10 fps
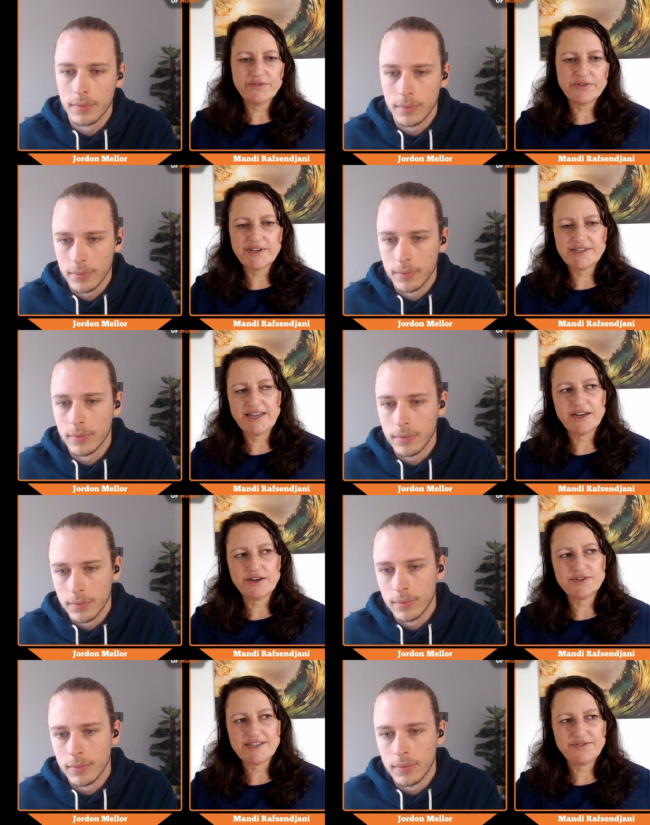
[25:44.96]
Speaker 1: even though they say
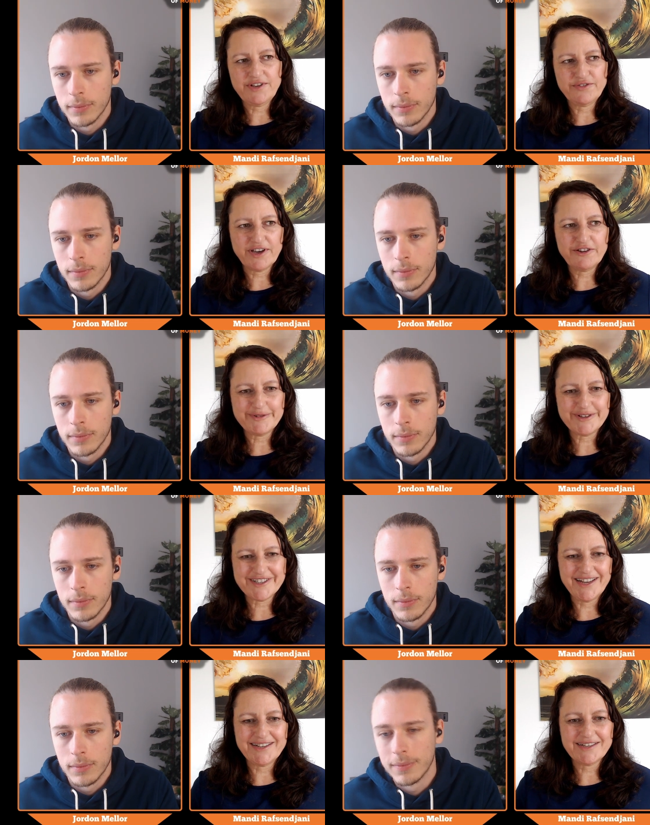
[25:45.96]
now it's
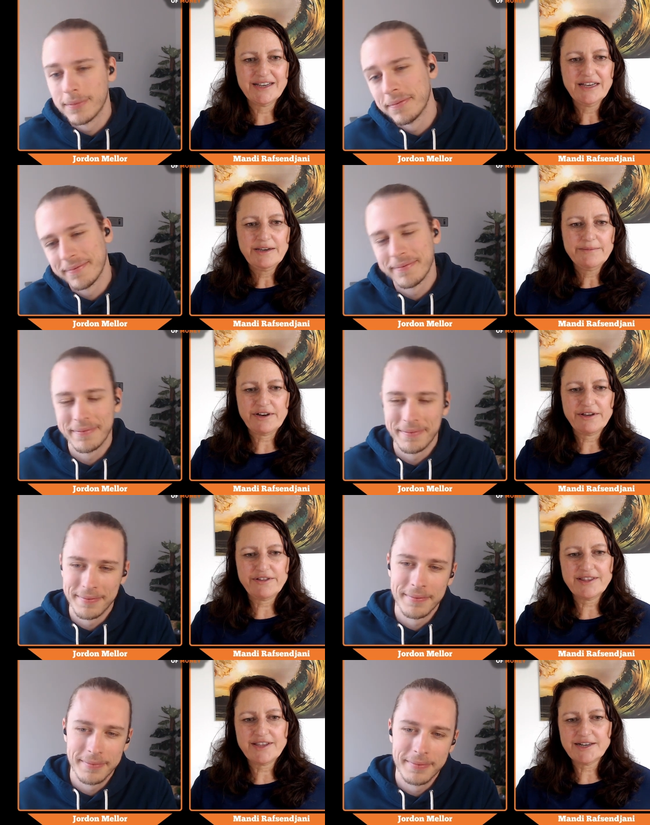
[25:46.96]
75%. But I
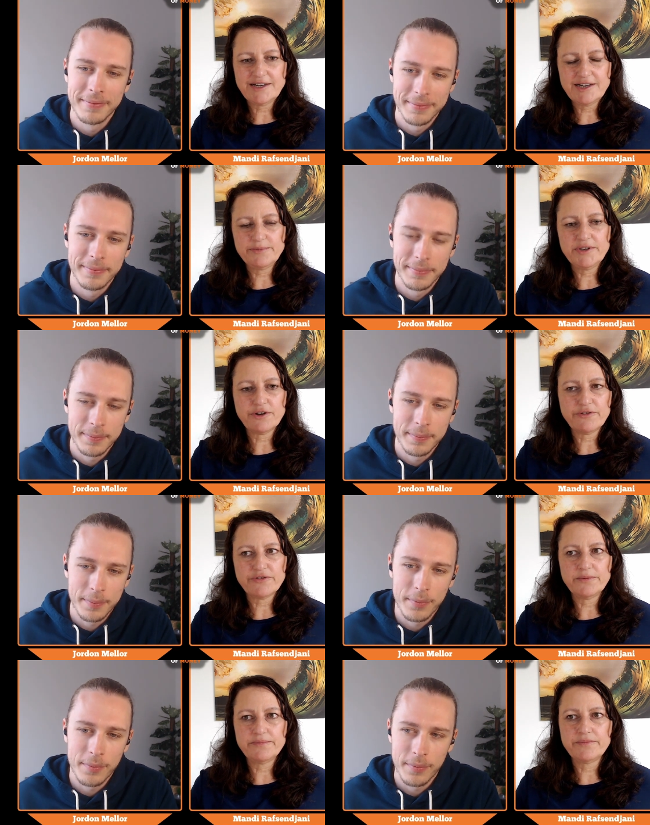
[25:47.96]
think there's a little bit
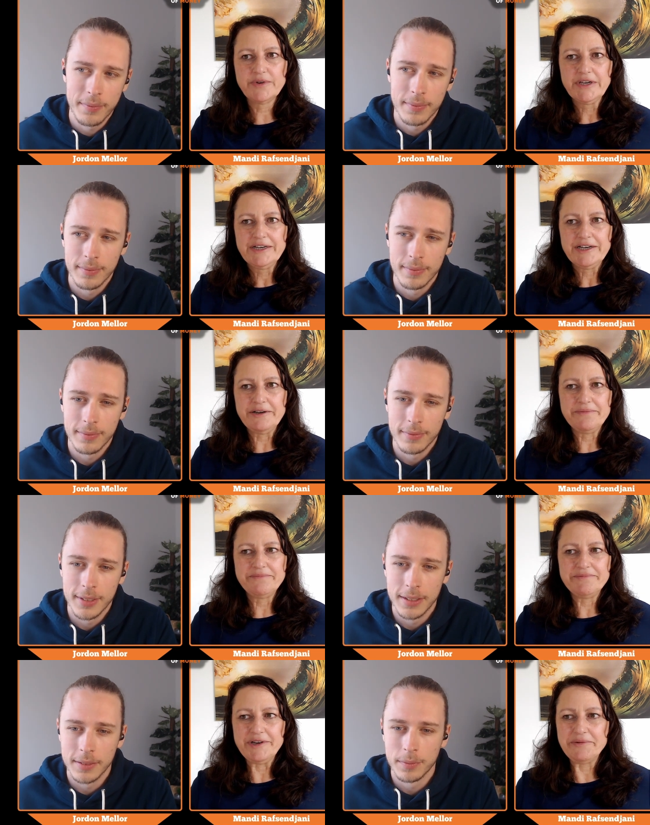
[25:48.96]
of um,
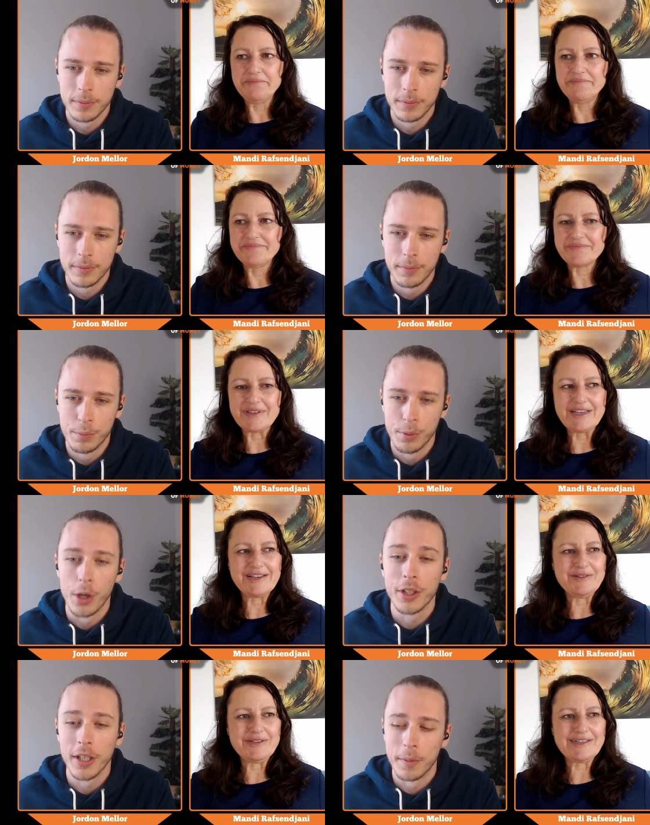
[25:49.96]
um, um
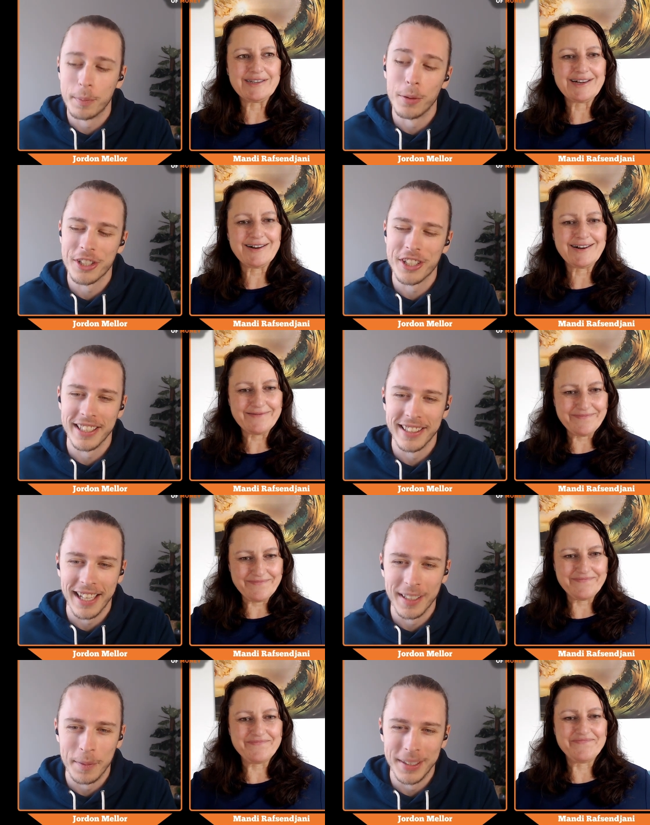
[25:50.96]
Speaker 2: broker pushed in
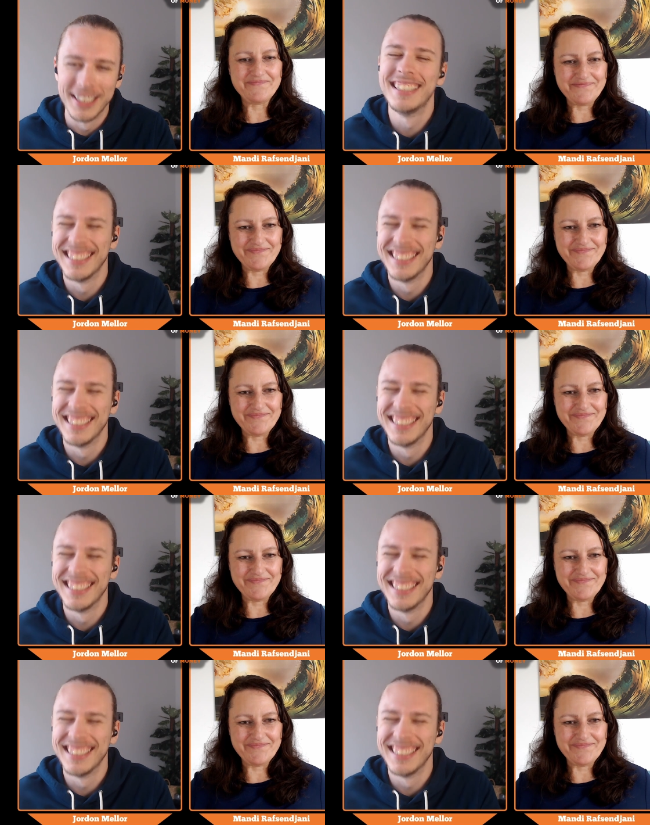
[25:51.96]
that number.